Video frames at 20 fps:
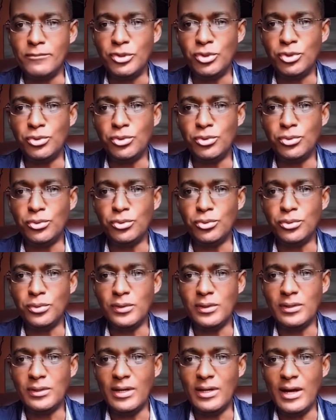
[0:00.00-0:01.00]

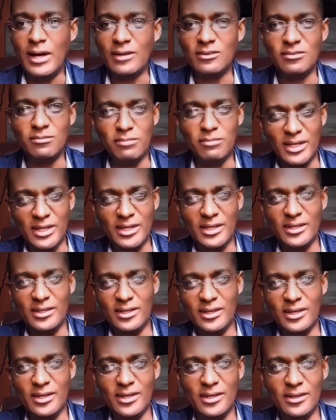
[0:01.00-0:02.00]
who has
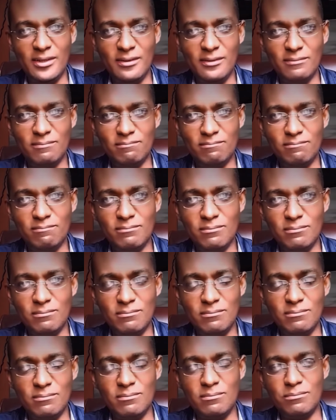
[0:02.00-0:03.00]
made a
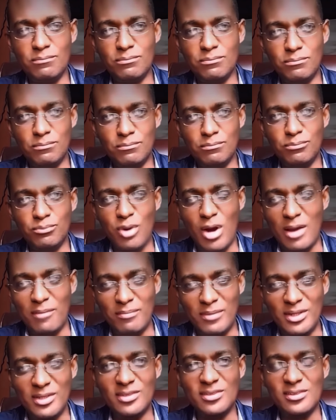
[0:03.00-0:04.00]

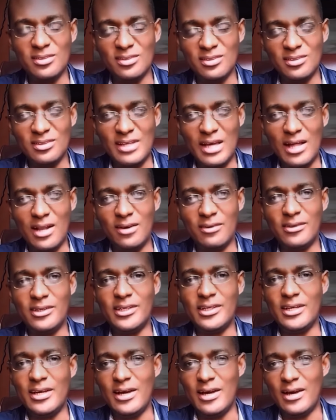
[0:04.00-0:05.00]
Prime Minister's
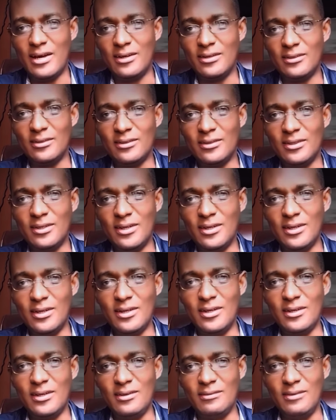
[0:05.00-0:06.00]
salary and
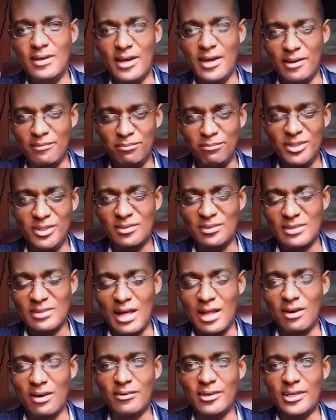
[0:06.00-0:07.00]
MP
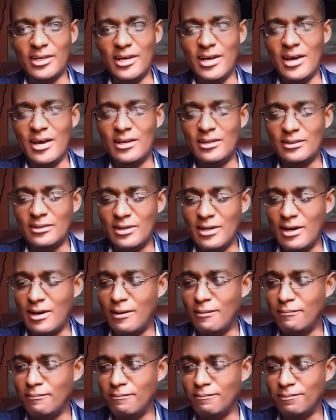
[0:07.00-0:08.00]
salary and
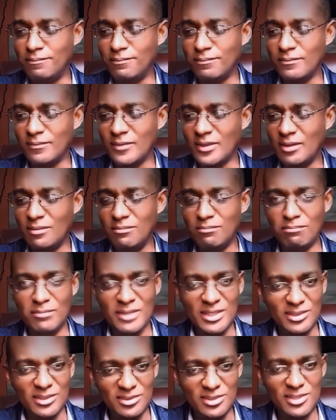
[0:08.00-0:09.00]

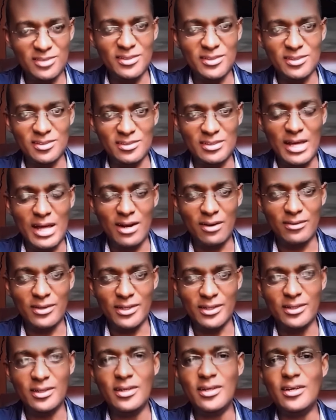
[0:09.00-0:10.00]
ministerial
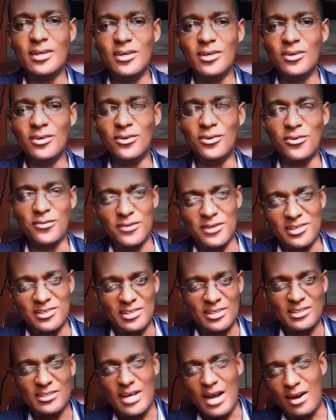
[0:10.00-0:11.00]
salary over
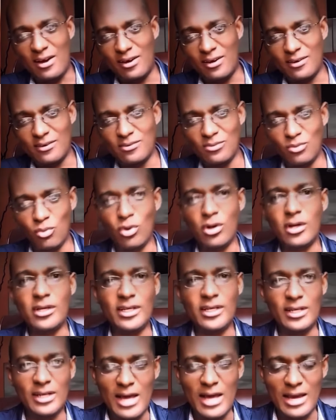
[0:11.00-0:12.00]
his entire
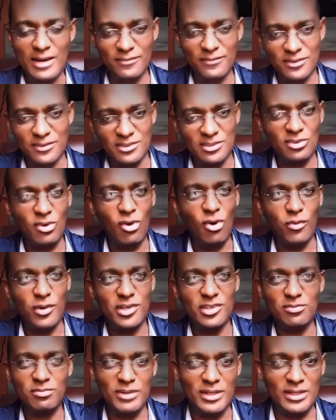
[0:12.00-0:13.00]
working life, because he's
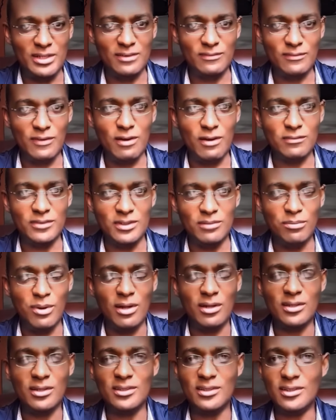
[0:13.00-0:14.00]
always been involved in
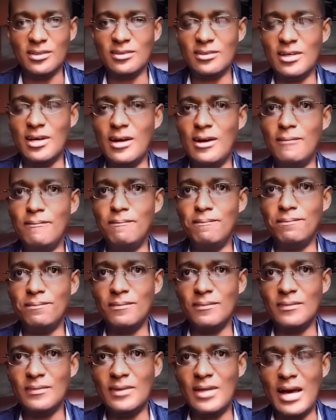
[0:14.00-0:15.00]
politics
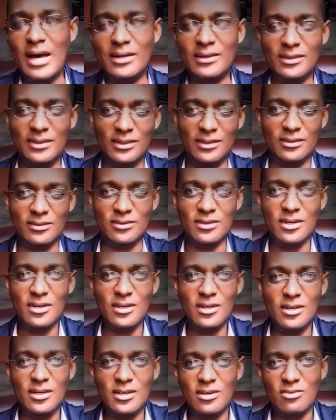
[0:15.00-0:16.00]
at the
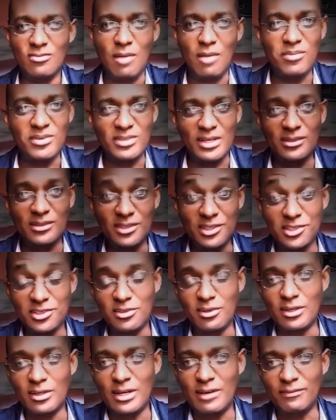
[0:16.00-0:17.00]

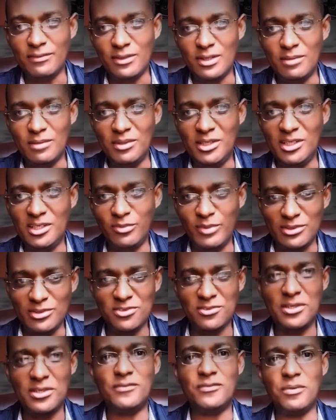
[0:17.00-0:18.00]
representational level. I mean, he
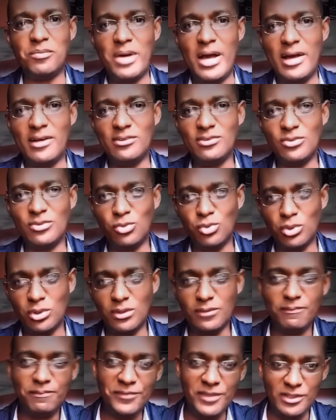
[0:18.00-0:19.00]
went straight from high
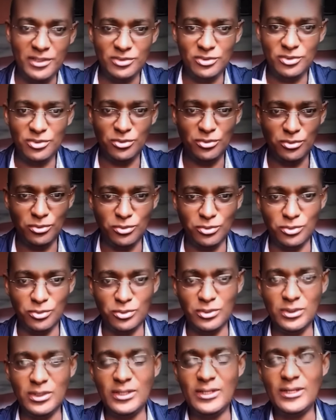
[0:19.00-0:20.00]
school
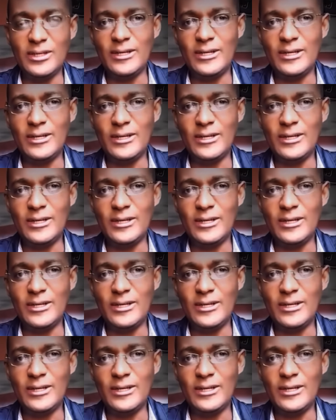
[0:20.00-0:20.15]
into